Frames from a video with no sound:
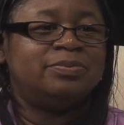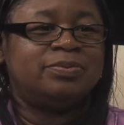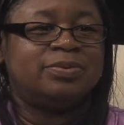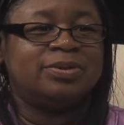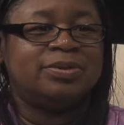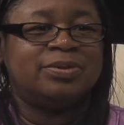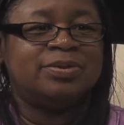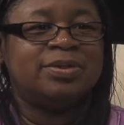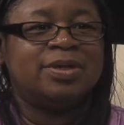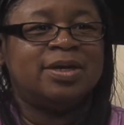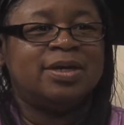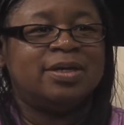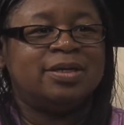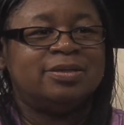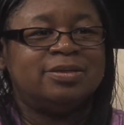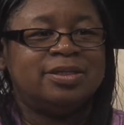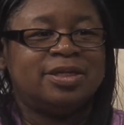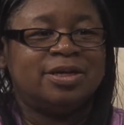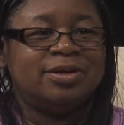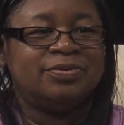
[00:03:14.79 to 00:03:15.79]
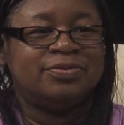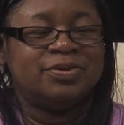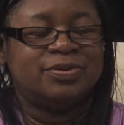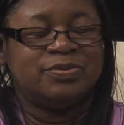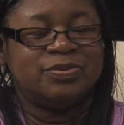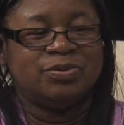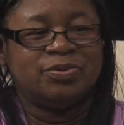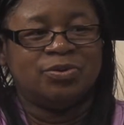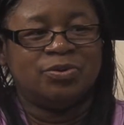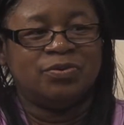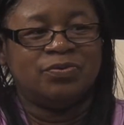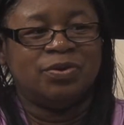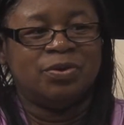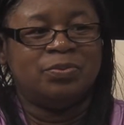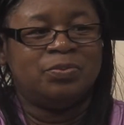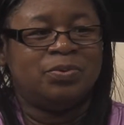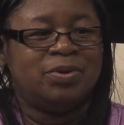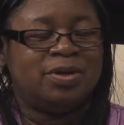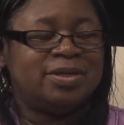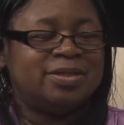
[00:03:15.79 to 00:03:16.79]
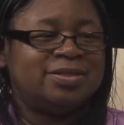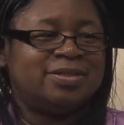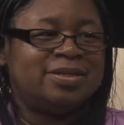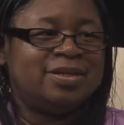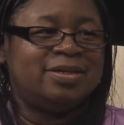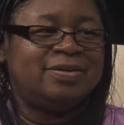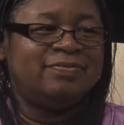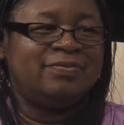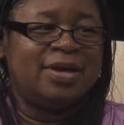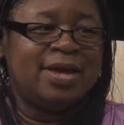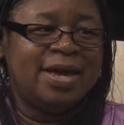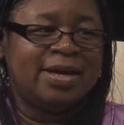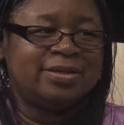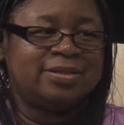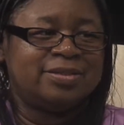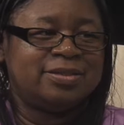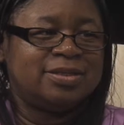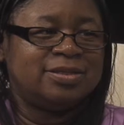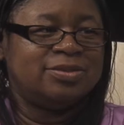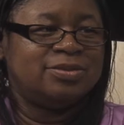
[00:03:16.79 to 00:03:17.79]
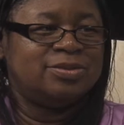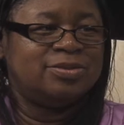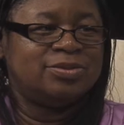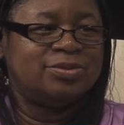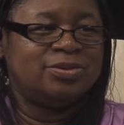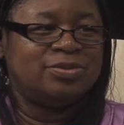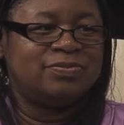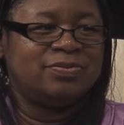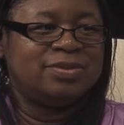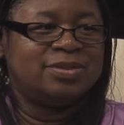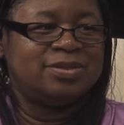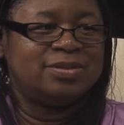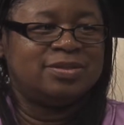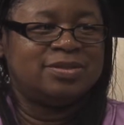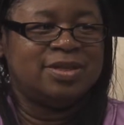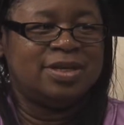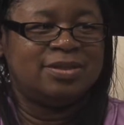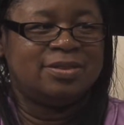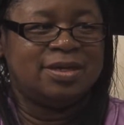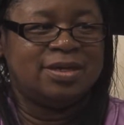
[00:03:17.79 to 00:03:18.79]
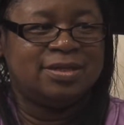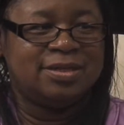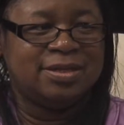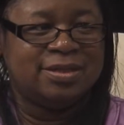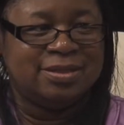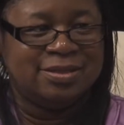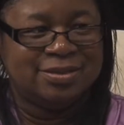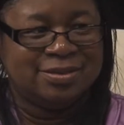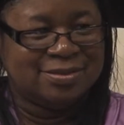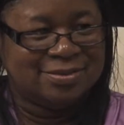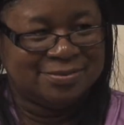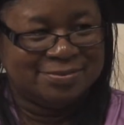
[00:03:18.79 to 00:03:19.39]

will tell their story once and access the services that they need.